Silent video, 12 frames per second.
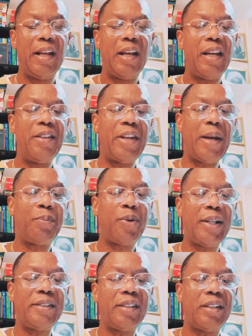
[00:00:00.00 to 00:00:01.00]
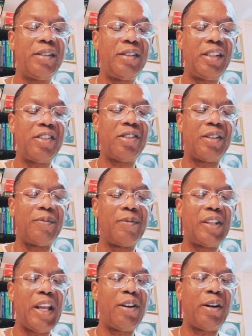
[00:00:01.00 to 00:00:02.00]
In their present condition,
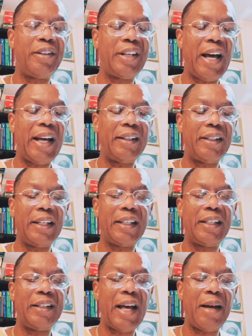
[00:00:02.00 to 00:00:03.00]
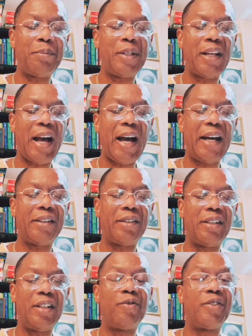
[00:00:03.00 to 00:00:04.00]
they are not and cannot be honored
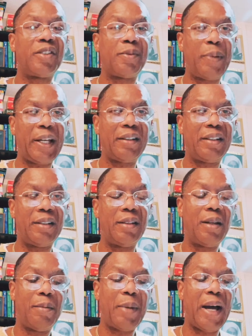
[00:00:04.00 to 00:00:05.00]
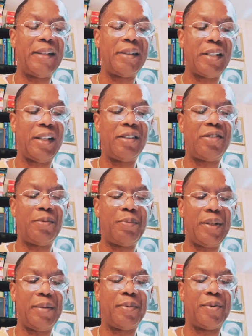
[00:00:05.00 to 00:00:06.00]
and respected by intelligent
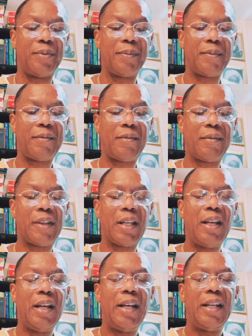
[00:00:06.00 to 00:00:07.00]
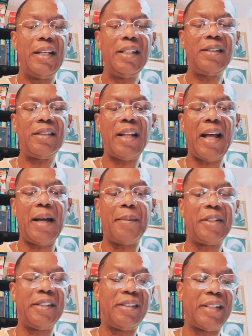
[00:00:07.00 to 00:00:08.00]
people. Islam
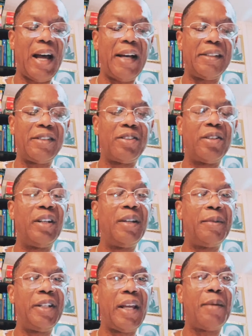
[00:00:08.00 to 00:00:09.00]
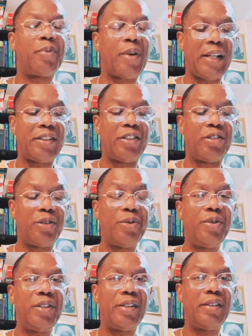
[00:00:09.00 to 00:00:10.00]
desires to eliminate
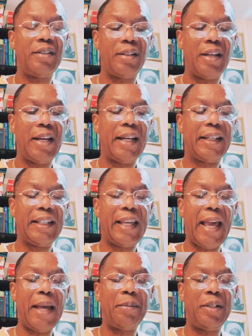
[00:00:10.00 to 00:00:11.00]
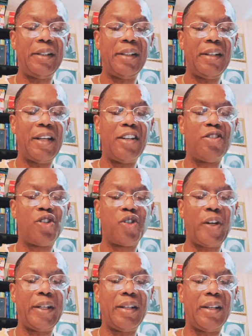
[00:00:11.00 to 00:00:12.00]
prostitution, gambling, and
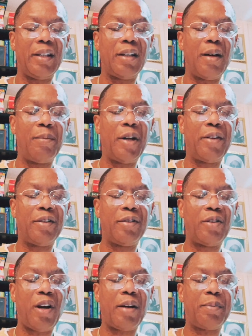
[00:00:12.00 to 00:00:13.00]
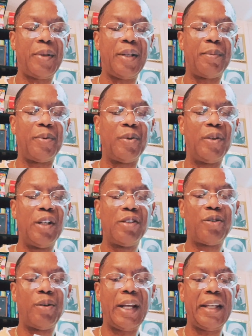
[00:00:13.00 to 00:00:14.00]
drinking among the dark people
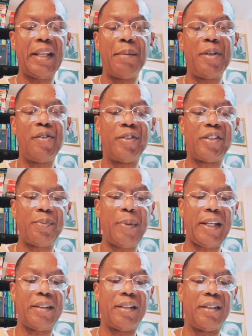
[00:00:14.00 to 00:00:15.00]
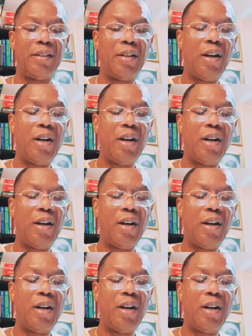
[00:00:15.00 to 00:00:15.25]
so they can be respected.